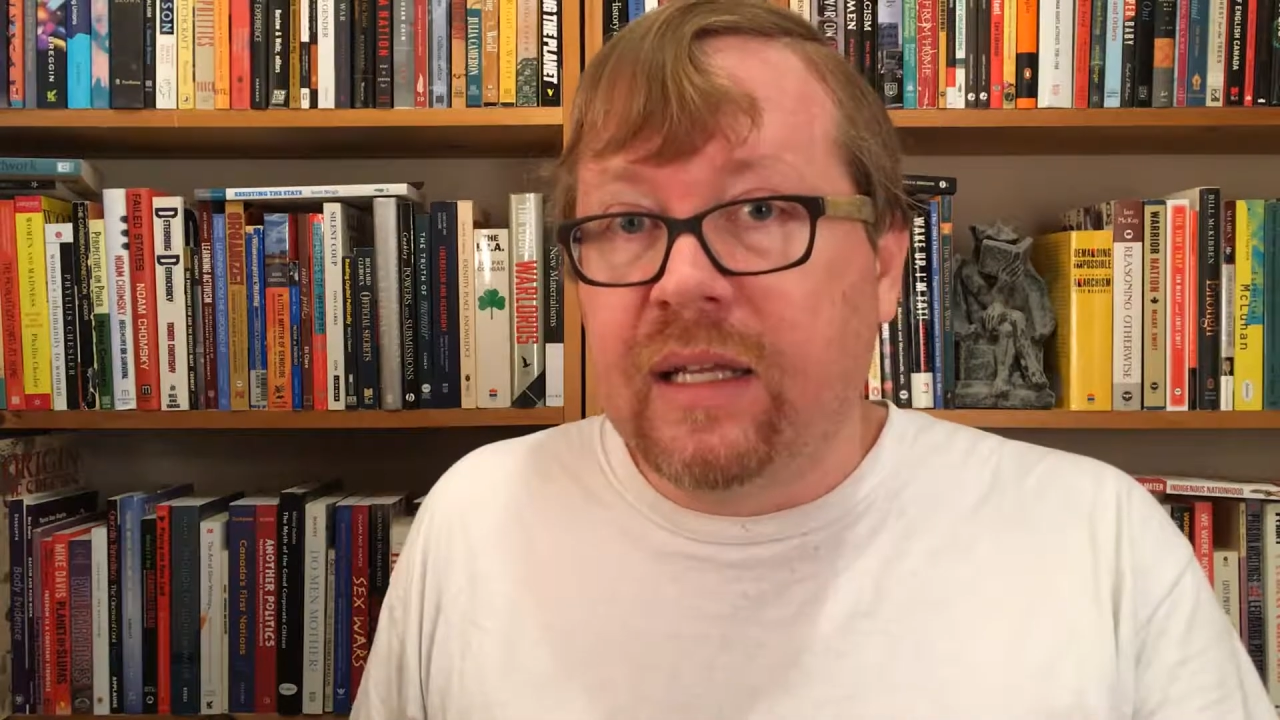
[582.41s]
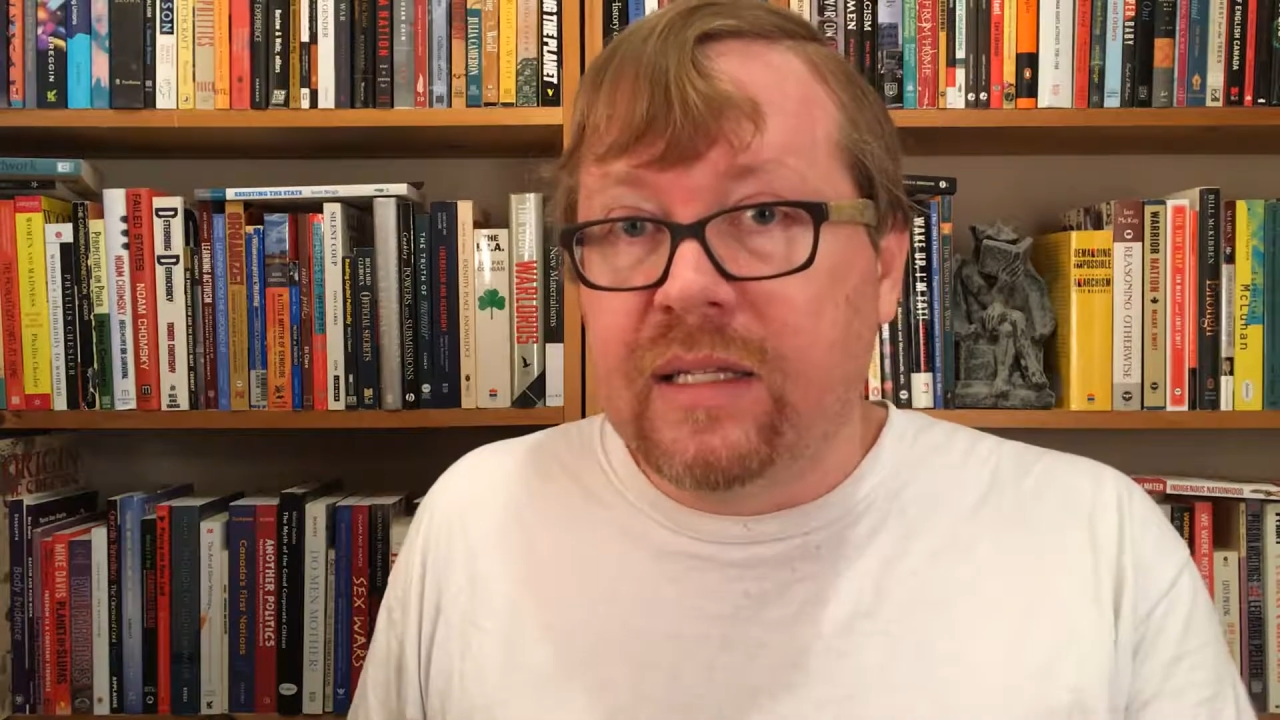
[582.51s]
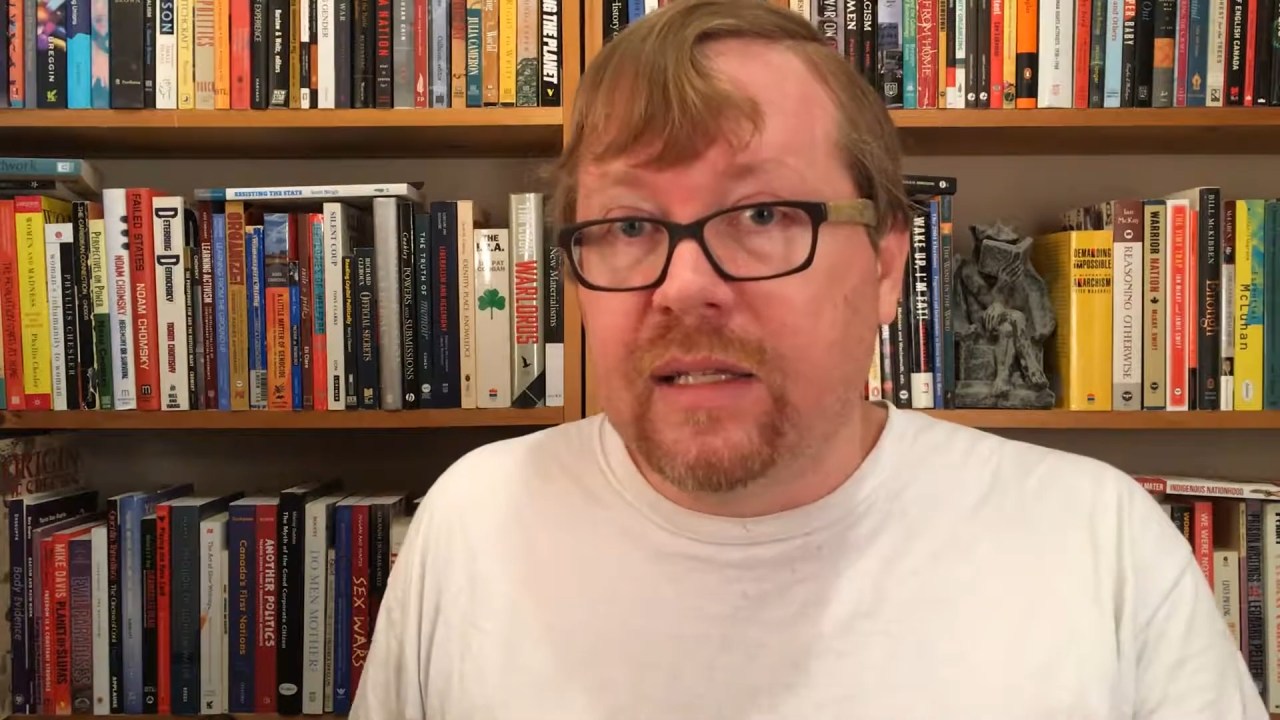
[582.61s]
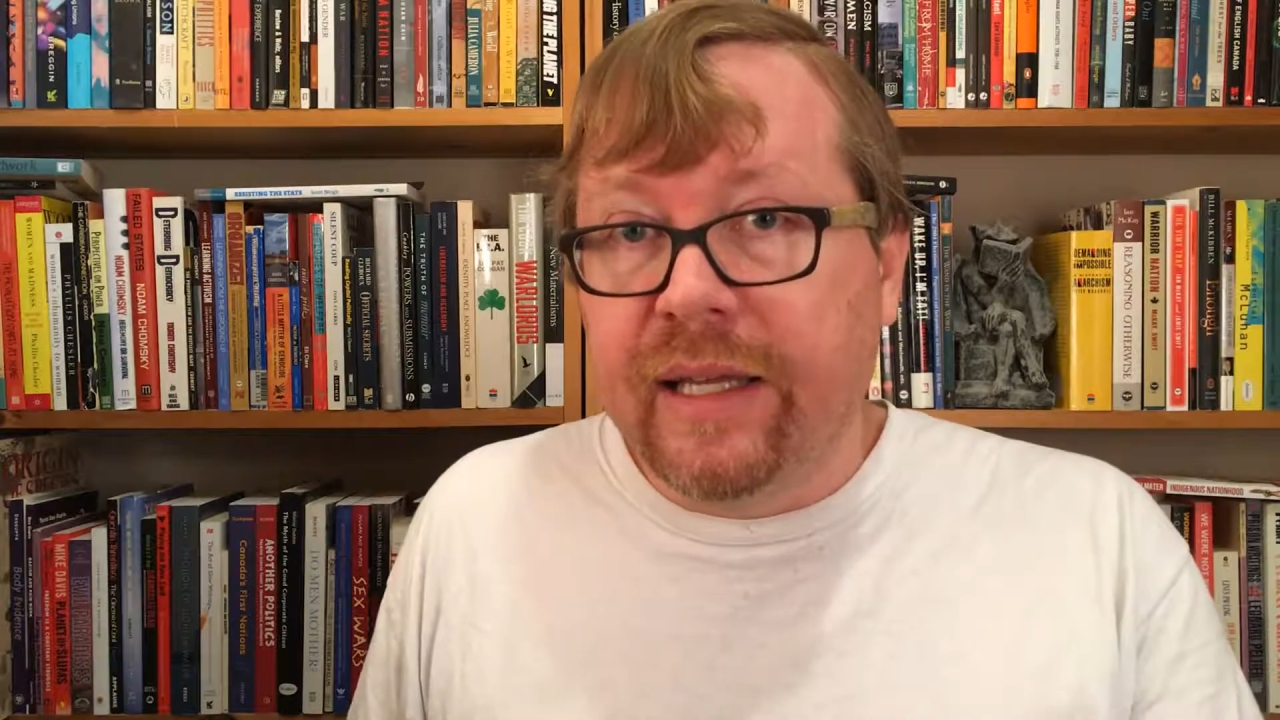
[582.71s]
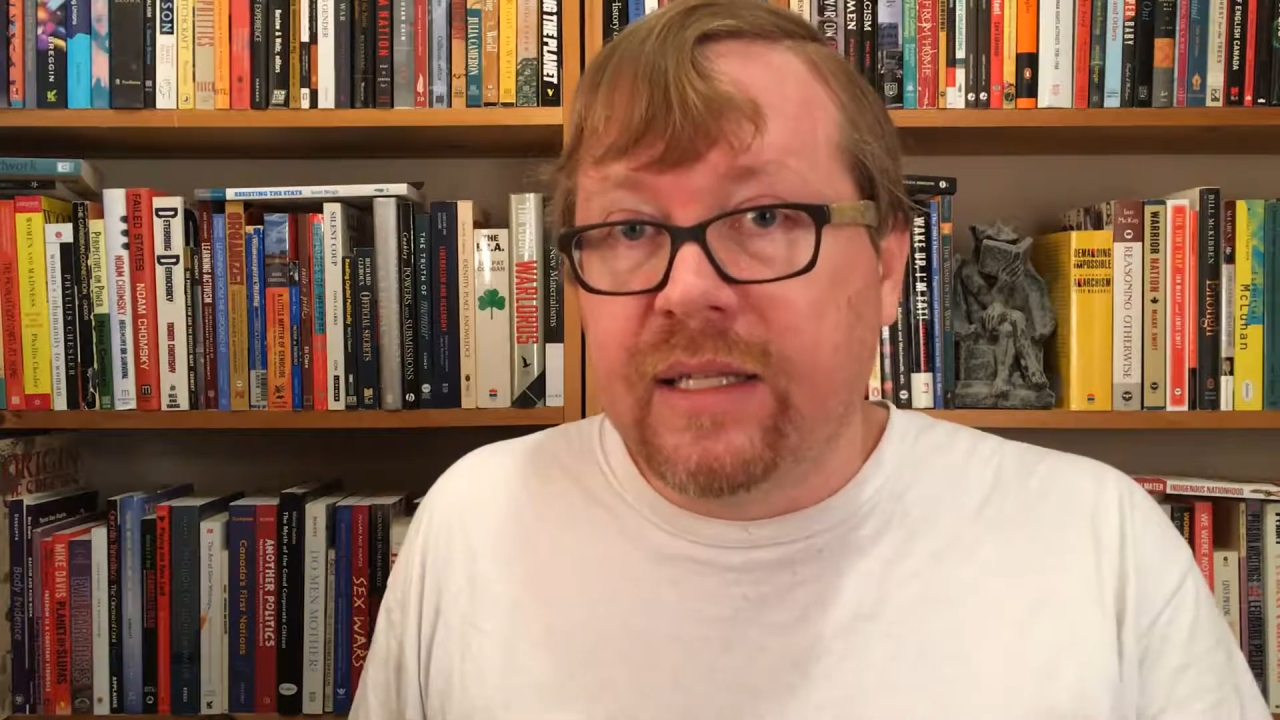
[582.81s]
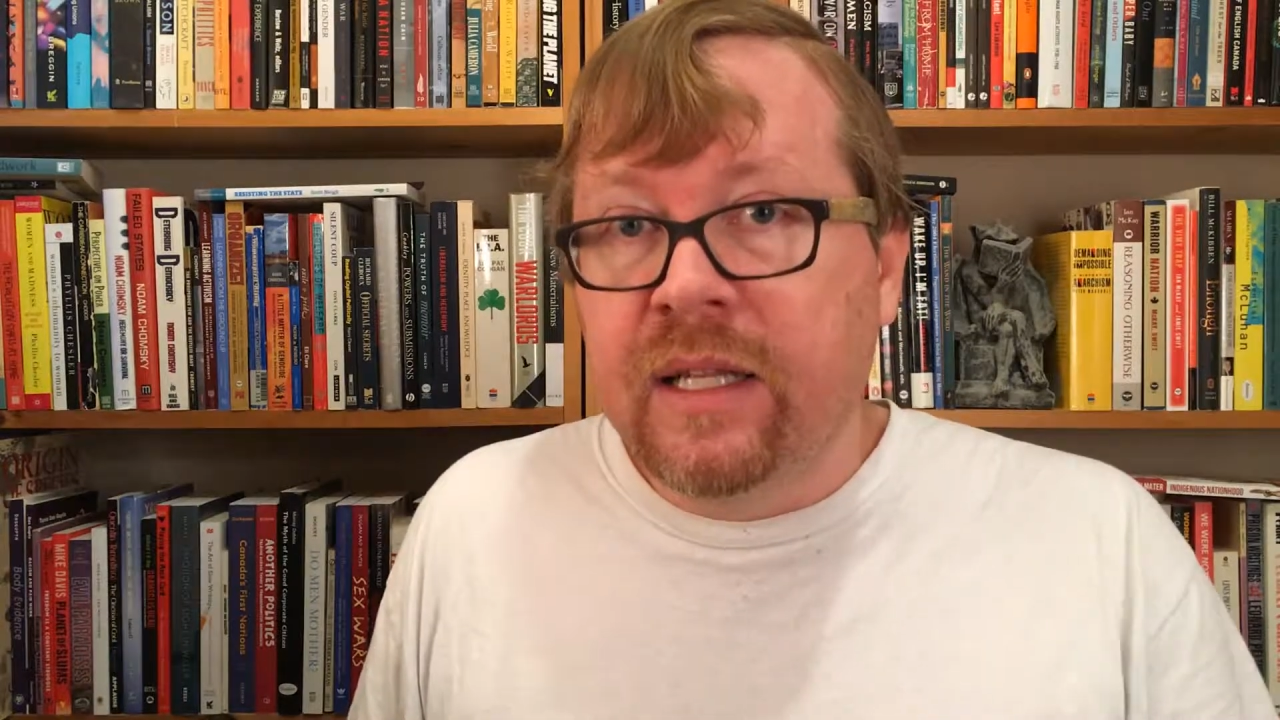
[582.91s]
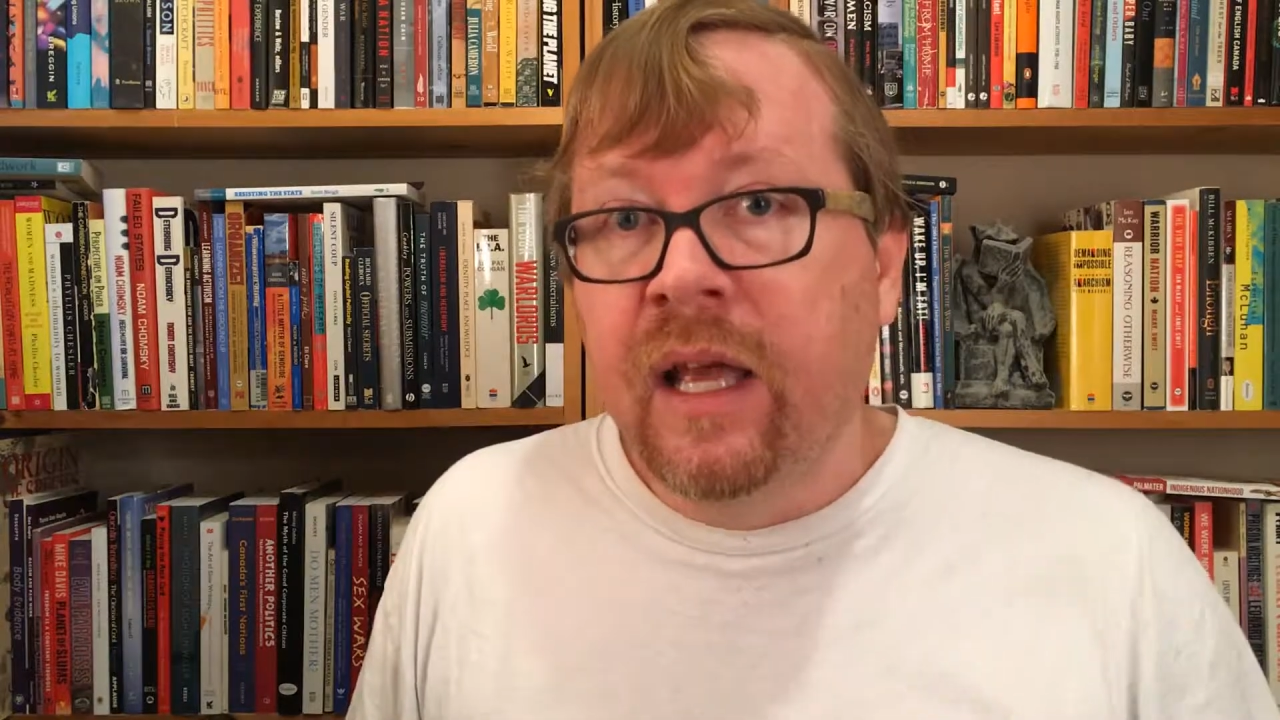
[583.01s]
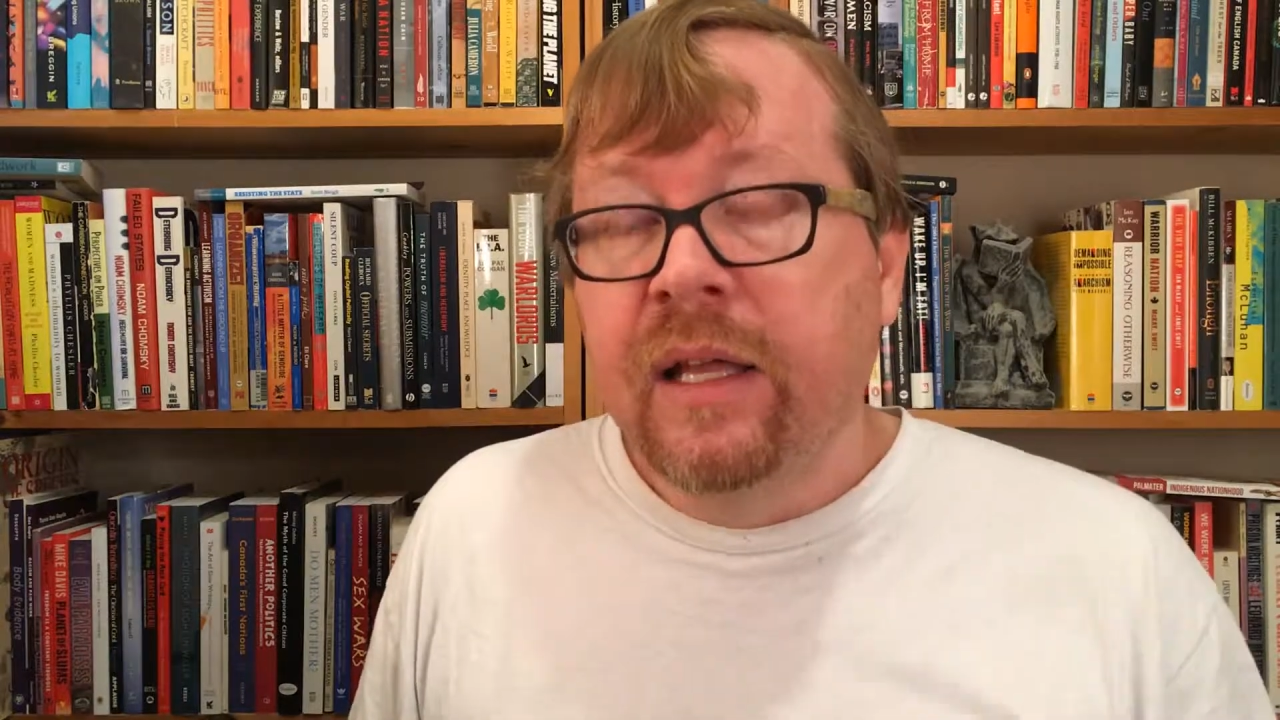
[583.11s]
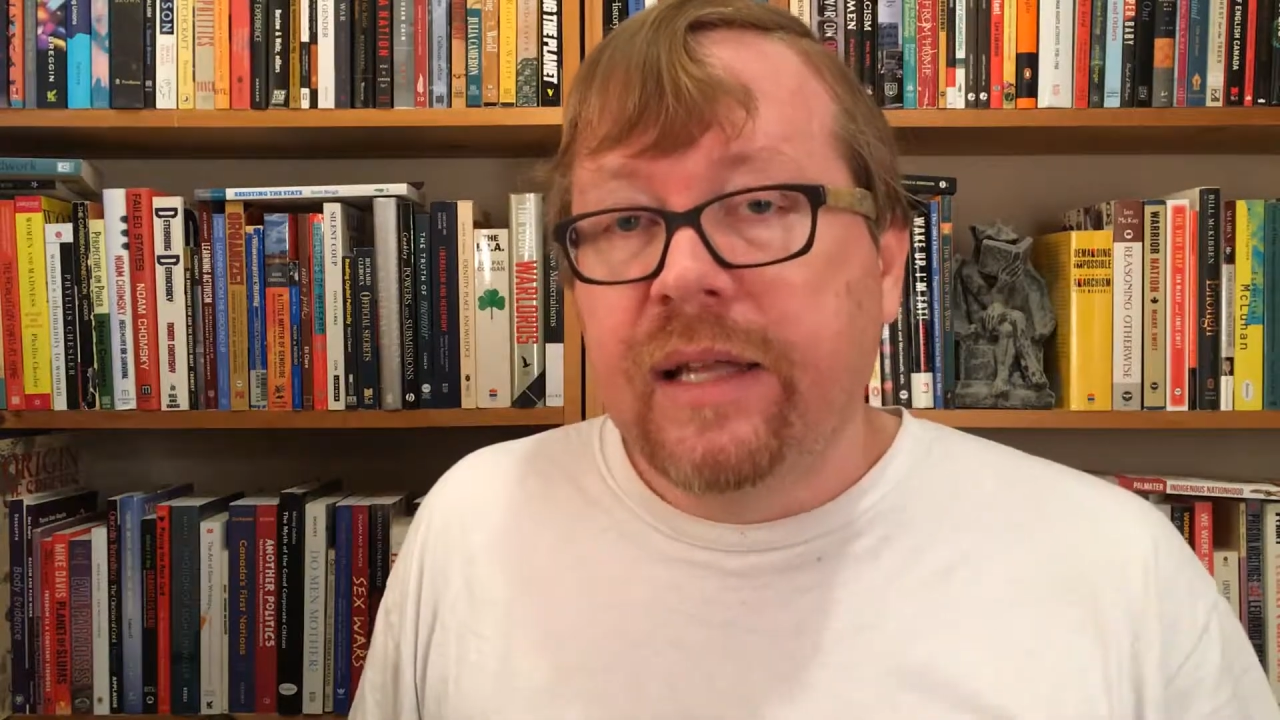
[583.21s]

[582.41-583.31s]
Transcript: is linked